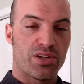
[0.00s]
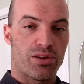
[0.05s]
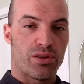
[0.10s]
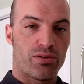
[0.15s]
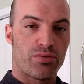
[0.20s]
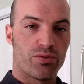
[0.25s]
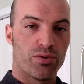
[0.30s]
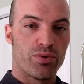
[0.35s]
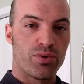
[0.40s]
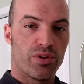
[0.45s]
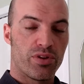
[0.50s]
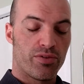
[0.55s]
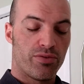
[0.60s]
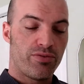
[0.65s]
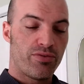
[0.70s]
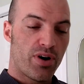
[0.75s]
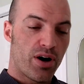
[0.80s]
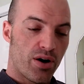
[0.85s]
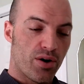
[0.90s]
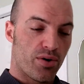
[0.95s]
it through to the
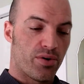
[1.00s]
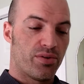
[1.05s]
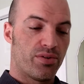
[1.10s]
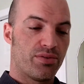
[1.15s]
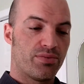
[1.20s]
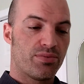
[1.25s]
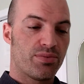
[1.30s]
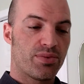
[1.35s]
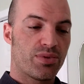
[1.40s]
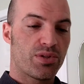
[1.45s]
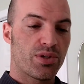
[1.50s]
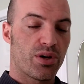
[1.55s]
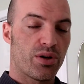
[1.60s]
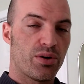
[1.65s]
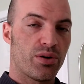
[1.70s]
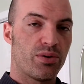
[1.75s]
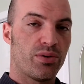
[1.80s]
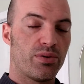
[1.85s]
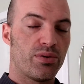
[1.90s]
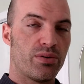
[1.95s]
phone.
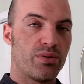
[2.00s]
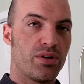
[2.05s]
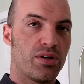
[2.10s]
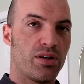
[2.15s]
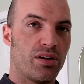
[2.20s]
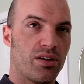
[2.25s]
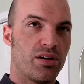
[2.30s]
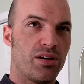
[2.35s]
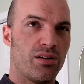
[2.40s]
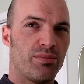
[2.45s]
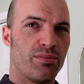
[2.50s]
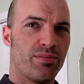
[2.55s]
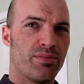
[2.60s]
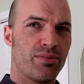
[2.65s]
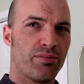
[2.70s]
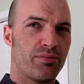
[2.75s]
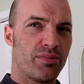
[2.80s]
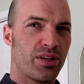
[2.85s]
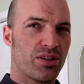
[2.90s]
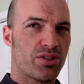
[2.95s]
So I'm
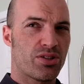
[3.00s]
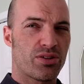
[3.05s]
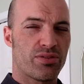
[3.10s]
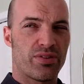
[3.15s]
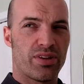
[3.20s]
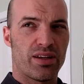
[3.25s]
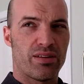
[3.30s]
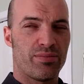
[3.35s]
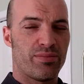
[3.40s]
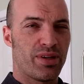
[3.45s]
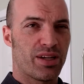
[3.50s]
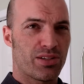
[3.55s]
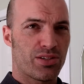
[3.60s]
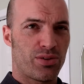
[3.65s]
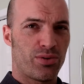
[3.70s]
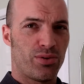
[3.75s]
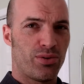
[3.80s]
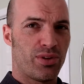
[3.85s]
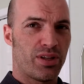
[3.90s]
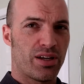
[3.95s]
not sure if that makes a
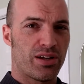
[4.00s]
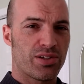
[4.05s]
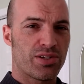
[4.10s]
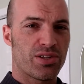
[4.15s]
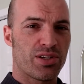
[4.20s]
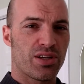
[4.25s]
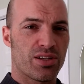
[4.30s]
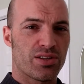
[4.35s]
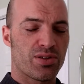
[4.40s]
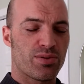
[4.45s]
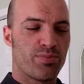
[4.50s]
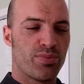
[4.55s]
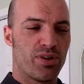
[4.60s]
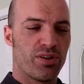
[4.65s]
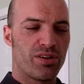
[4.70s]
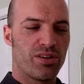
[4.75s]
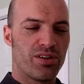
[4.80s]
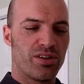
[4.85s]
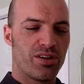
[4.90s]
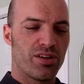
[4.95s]
whole lot of sense,
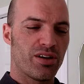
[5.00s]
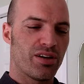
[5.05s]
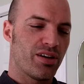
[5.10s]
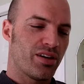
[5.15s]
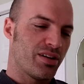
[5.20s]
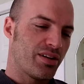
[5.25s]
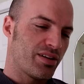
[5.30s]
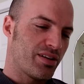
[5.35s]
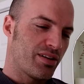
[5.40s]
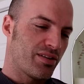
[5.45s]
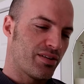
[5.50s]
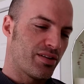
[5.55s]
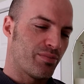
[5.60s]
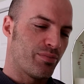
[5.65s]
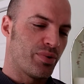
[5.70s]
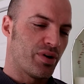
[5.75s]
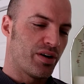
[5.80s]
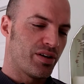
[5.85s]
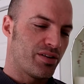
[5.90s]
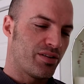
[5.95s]

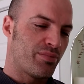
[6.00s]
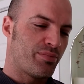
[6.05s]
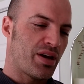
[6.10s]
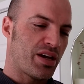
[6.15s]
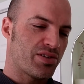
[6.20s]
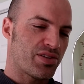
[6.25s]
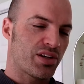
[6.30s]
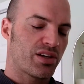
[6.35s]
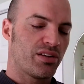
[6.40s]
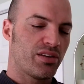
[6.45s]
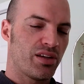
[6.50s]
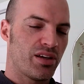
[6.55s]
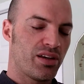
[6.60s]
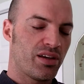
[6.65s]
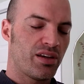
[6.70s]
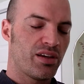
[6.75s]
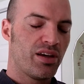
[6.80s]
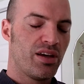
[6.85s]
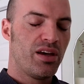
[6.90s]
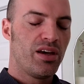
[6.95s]
but
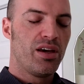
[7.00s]
basically